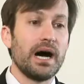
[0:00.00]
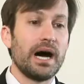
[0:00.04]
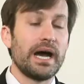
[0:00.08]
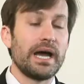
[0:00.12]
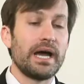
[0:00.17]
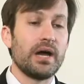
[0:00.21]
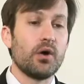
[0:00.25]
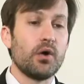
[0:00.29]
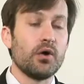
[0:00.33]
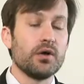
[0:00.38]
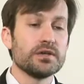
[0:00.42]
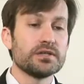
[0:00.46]

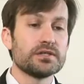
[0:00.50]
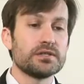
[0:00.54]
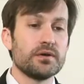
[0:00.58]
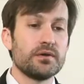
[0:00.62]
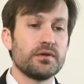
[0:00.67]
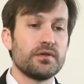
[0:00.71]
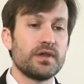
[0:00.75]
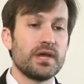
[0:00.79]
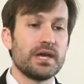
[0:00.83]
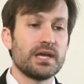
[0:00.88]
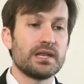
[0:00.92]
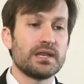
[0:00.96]
I also
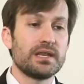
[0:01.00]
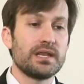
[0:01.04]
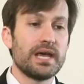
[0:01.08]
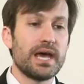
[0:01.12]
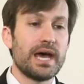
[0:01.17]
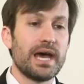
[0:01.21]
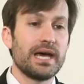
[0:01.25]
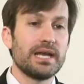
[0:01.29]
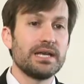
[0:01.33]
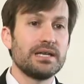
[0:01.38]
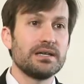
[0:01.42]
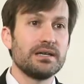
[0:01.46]
think
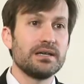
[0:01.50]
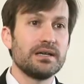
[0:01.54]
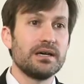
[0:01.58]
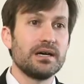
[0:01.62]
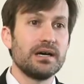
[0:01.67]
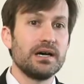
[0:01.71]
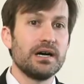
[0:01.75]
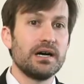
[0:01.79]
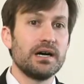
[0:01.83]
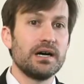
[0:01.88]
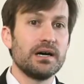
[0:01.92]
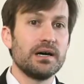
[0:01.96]
that
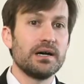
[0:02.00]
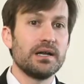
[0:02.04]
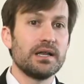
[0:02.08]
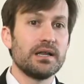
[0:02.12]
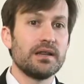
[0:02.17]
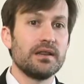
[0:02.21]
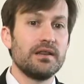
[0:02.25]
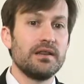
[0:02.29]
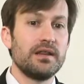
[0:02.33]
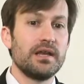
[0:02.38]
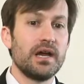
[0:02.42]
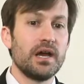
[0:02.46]
uh,
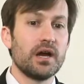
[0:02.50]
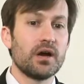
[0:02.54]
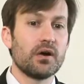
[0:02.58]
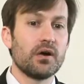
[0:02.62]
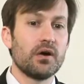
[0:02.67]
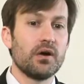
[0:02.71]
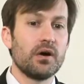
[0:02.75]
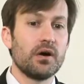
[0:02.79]
there